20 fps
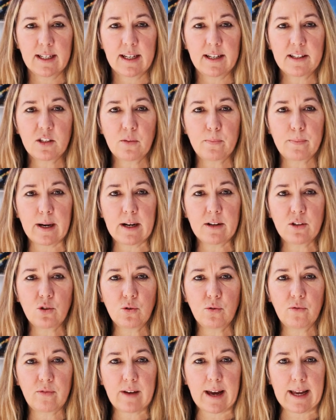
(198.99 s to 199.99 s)
It's about
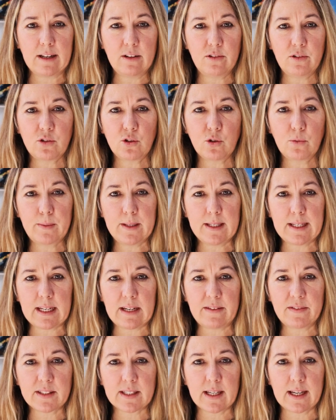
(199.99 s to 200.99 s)
your values, your
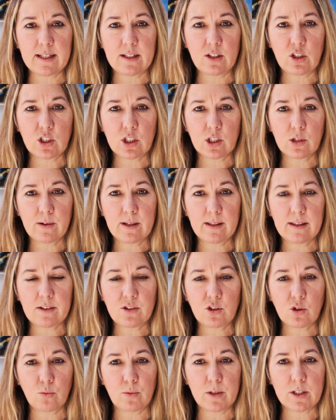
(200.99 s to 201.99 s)
beliefs, and ensuring
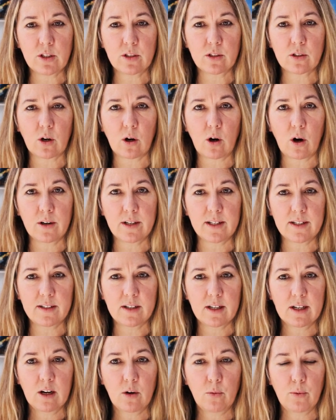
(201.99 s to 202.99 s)
that your wishes are
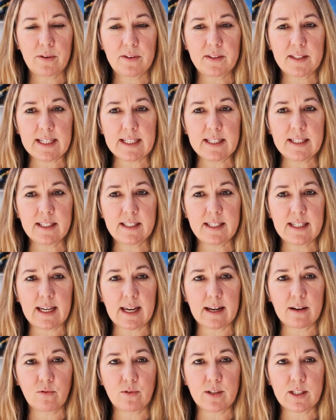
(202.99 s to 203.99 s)
honored with dignity
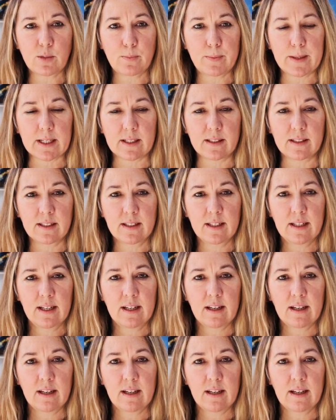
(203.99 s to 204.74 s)
and respect,